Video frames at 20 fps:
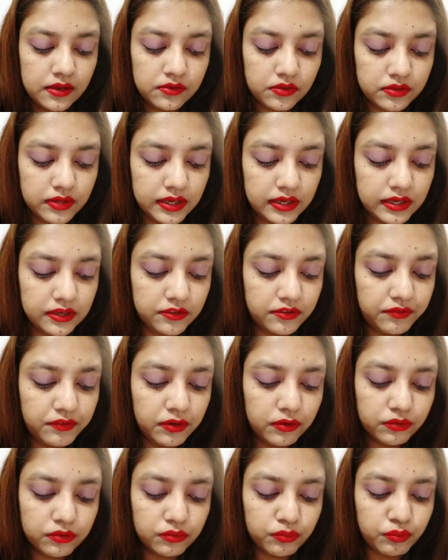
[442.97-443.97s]
now the
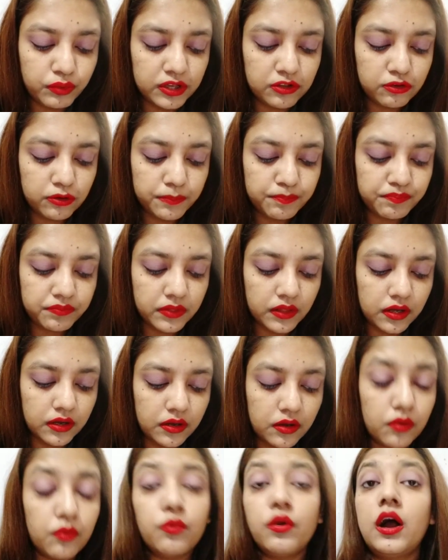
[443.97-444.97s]
interviews which
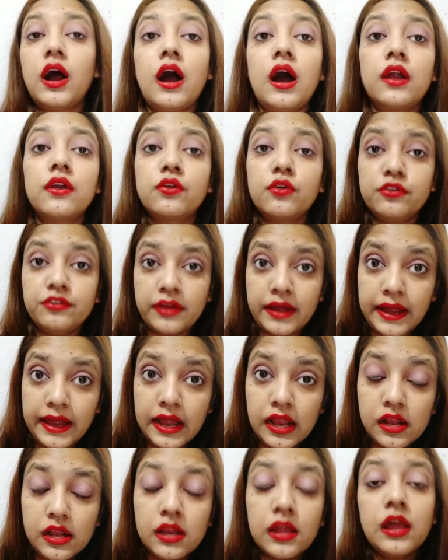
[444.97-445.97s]
uh, are going to
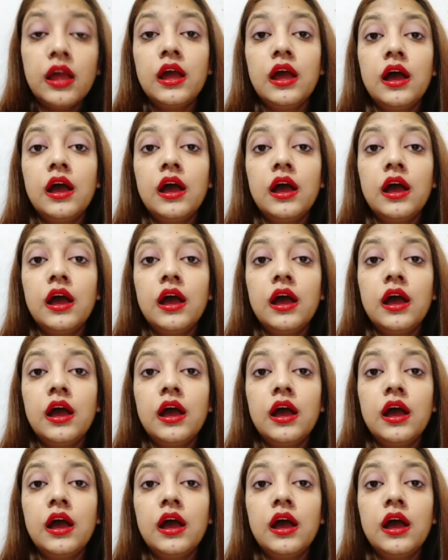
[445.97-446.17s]
help